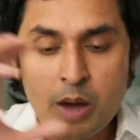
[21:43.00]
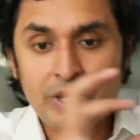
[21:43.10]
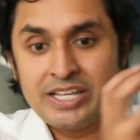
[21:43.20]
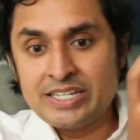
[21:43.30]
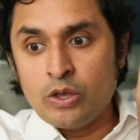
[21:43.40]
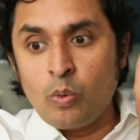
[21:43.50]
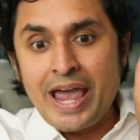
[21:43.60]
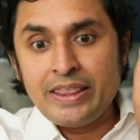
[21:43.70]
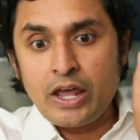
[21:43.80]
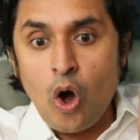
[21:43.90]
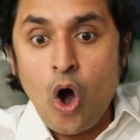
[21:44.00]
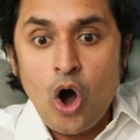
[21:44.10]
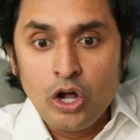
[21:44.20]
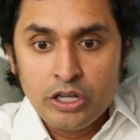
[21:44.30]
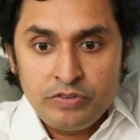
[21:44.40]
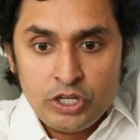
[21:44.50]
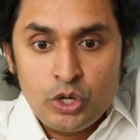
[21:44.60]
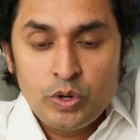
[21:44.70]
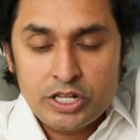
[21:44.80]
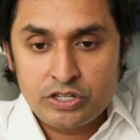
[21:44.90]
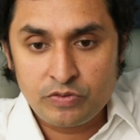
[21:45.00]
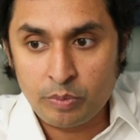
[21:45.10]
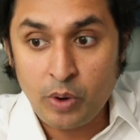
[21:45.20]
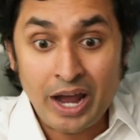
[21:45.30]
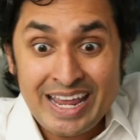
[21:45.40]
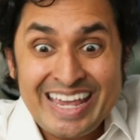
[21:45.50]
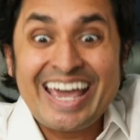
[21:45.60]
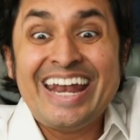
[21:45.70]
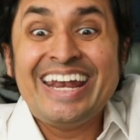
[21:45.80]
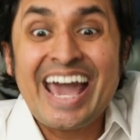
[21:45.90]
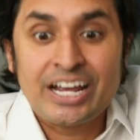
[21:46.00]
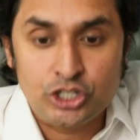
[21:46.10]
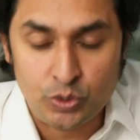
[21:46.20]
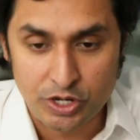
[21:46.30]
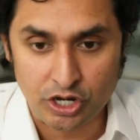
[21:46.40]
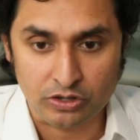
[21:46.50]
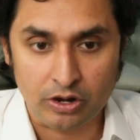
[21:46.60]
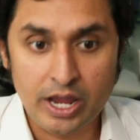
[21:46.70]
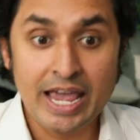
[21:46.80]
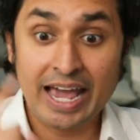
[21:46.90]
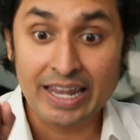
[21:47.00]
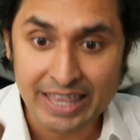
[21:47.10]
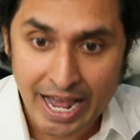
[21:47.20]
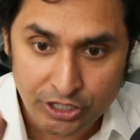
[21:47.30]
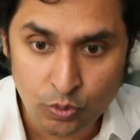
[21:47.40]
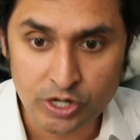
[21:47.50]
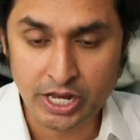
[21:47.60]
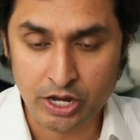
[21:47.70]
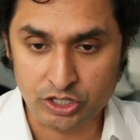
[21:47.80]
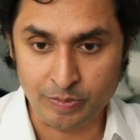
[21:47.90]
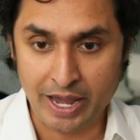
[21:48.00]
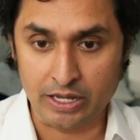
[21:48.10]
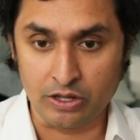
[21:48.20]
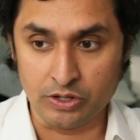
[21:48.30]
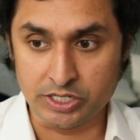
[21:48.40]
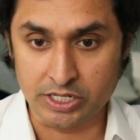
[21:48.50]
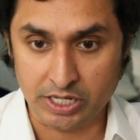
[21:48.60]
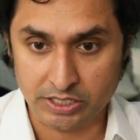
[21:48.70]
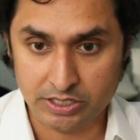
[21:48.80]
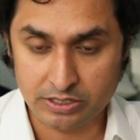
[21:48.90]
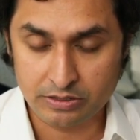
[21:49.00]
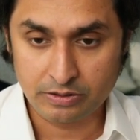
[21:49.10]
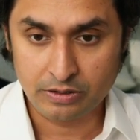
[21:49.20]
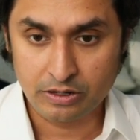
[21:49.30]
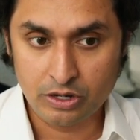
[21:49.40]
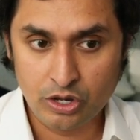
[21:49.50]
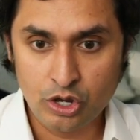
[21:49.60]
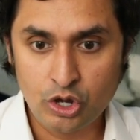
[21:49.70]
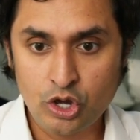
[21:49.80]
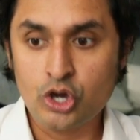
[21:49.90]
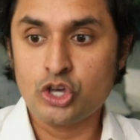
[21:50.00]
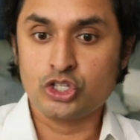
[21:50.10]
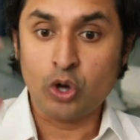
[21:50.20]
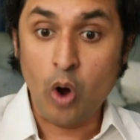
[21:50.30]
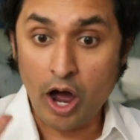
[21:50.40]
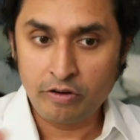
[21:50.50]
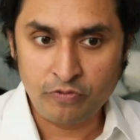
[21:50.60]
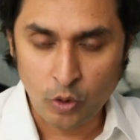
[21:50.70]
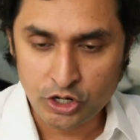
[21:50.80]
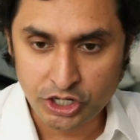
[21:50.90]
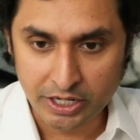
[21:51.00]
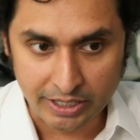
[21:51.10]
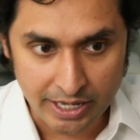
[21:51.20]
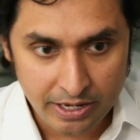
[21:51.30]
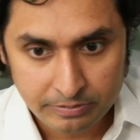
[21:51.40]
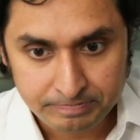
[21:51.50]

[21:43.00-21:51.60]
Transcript: but is in the way that all of the units of your body connect to each other? And that's where psychosomatic illness exists. So unfortunately,